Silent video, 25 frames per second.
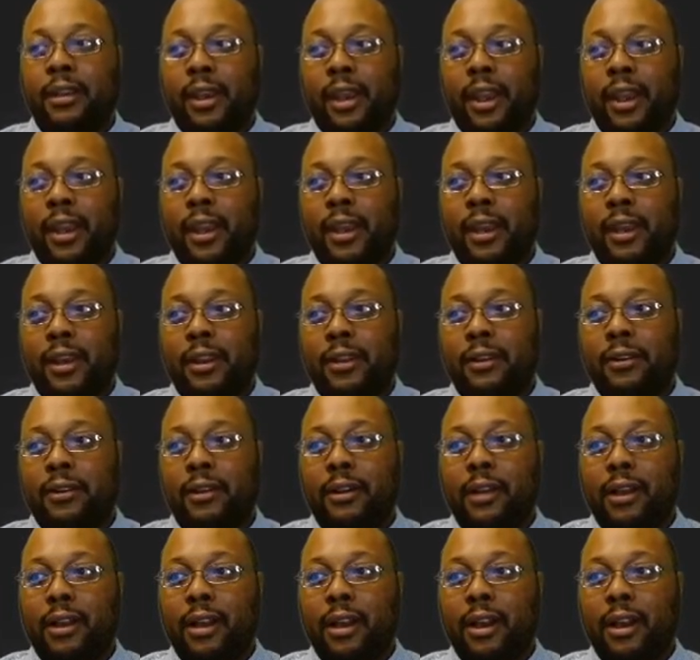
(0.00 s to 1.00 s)
And
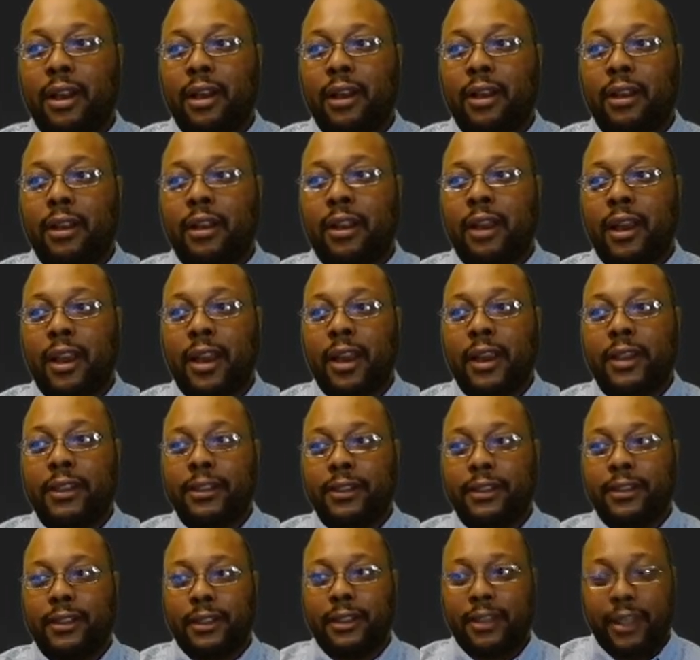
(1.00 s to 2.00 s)

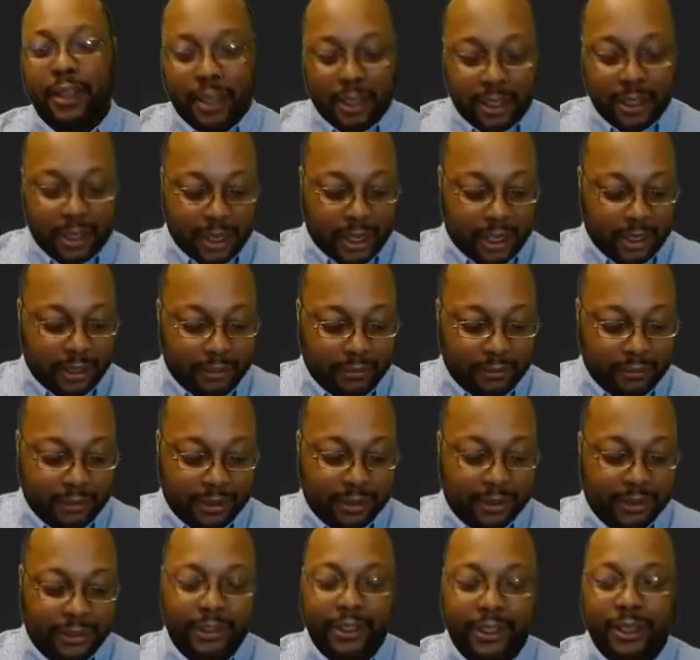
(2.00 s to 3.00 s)
actually, I don't want
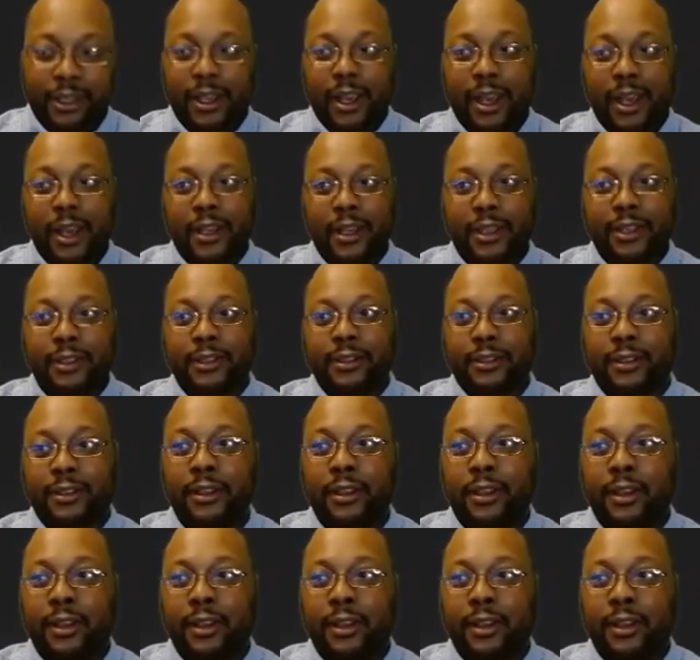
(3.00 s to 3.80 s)
to say hi to